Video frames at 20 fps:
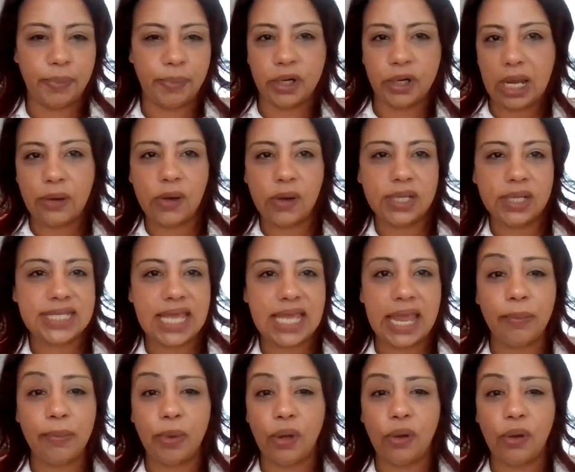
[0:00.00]
put out a
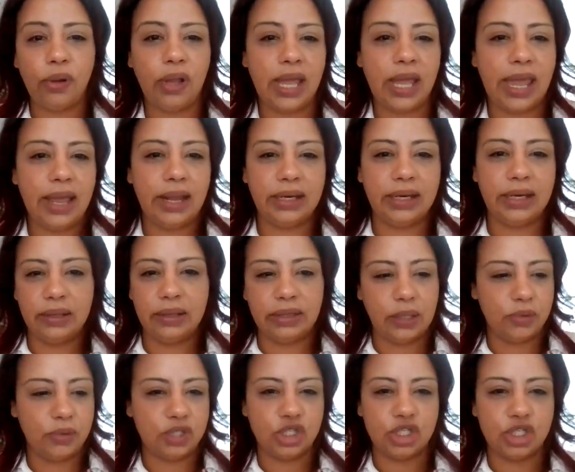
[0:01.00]
table, and
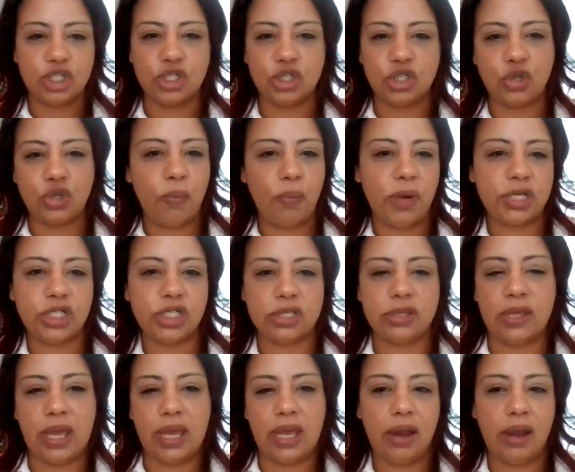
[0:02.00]
there was just so much
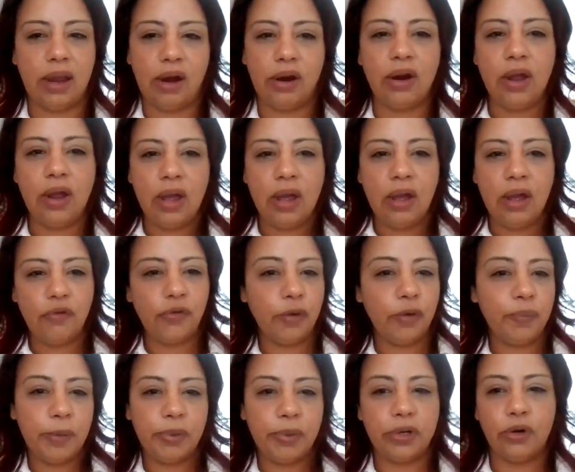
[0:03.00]
there
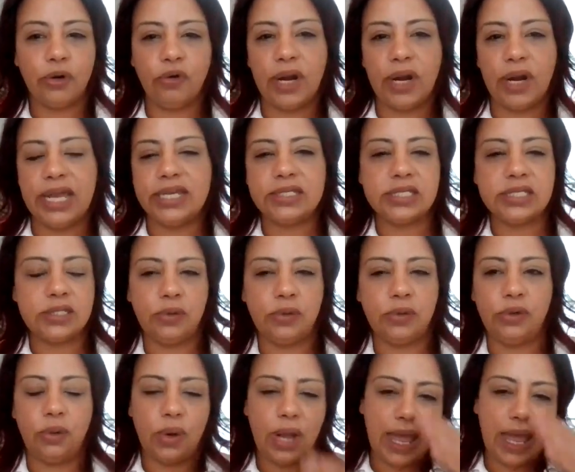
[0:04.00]
for people to graze
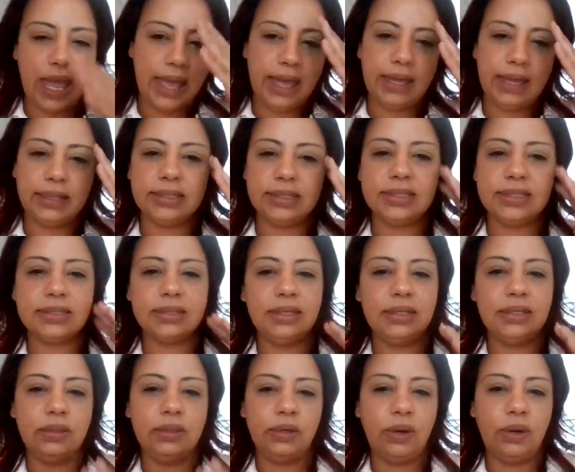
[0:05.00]
through. And
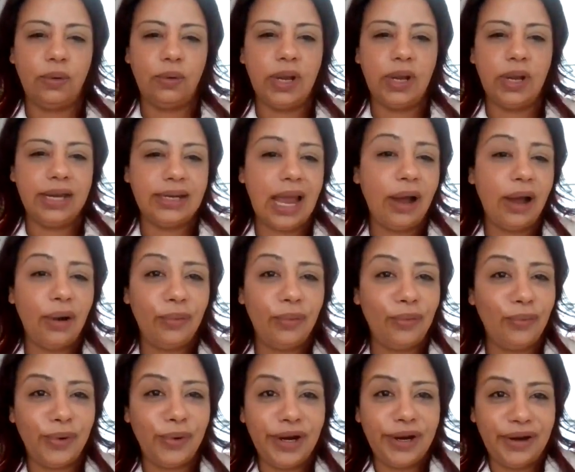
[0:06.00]

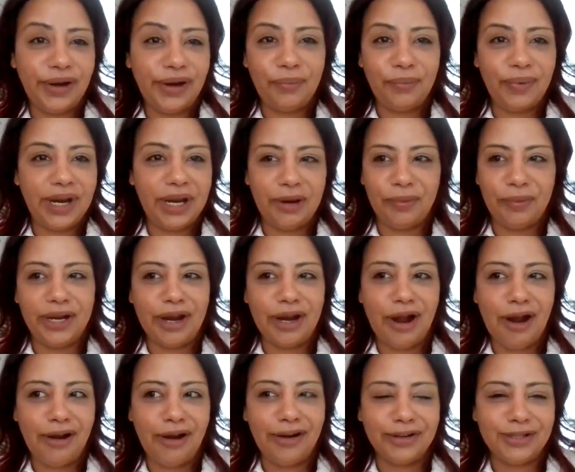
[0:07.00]
now we
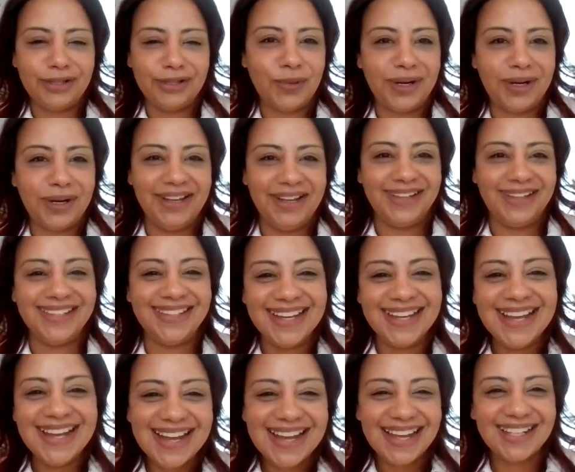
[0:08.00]
are 20
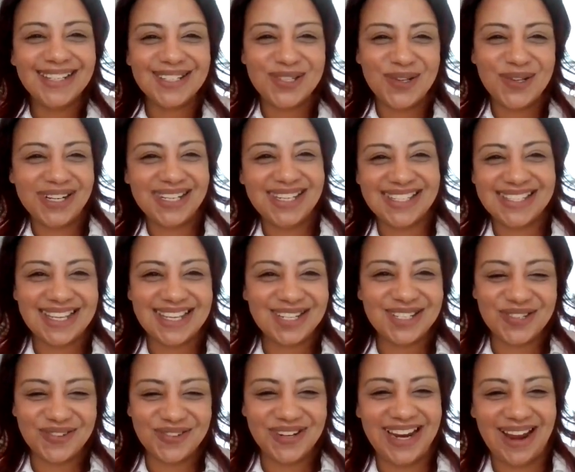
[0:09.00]
in the 20th
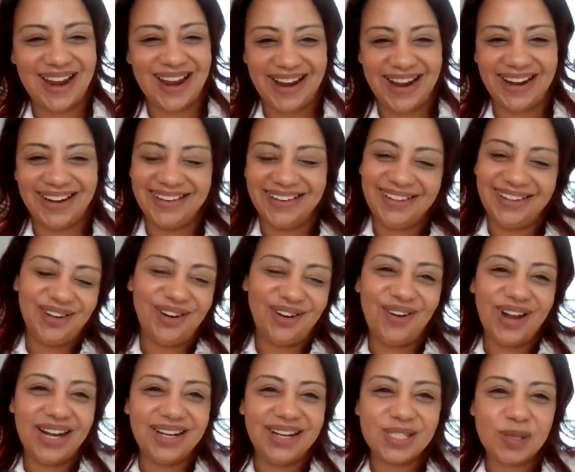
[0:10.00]
century, and
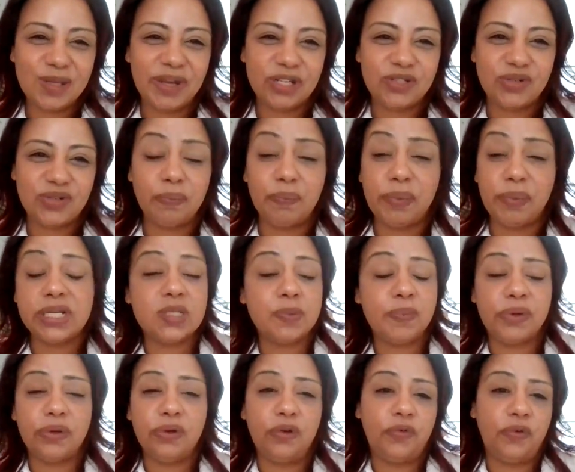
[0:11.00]
it's a big trend, but
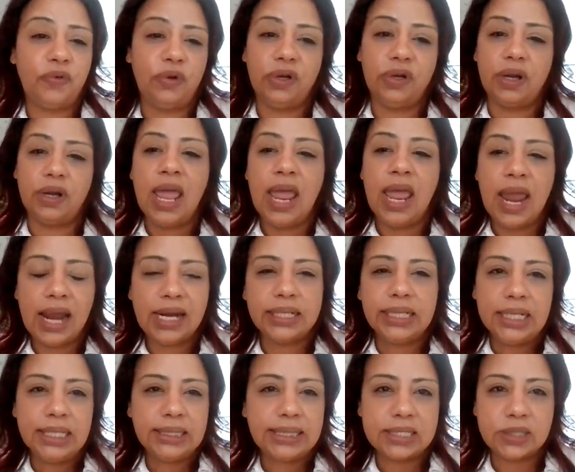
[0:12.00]
it's beautiful. And I
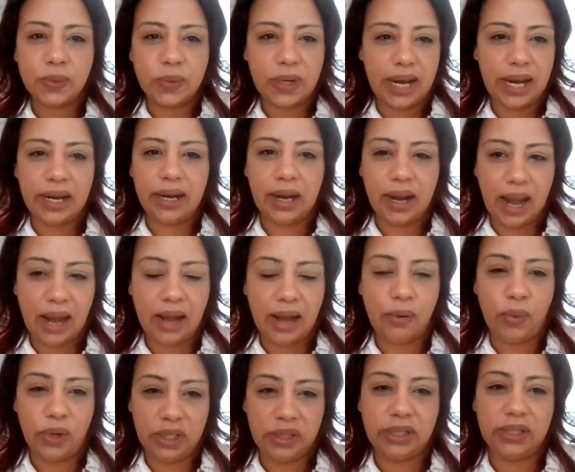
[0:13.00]
think that's
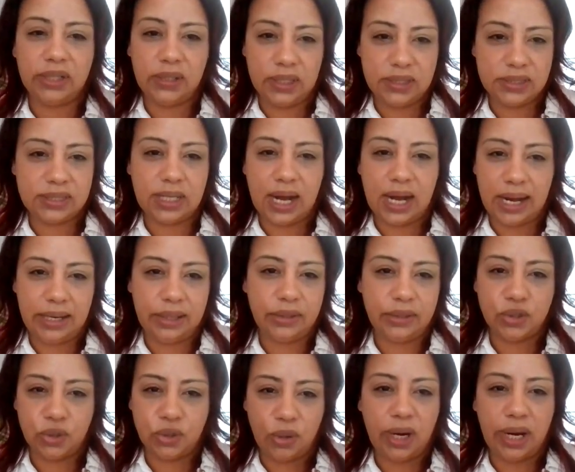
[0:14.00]
one of the things that I
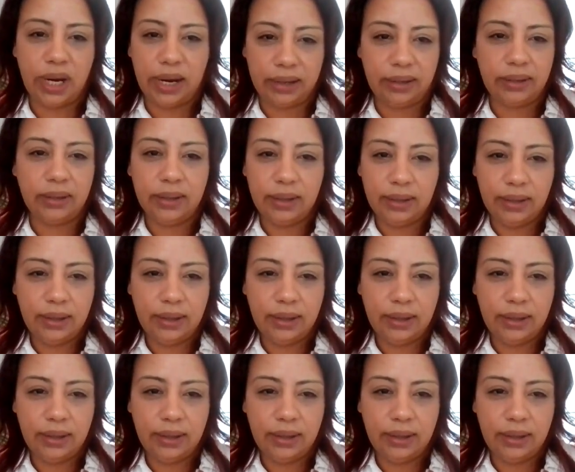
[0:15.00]
enjoy.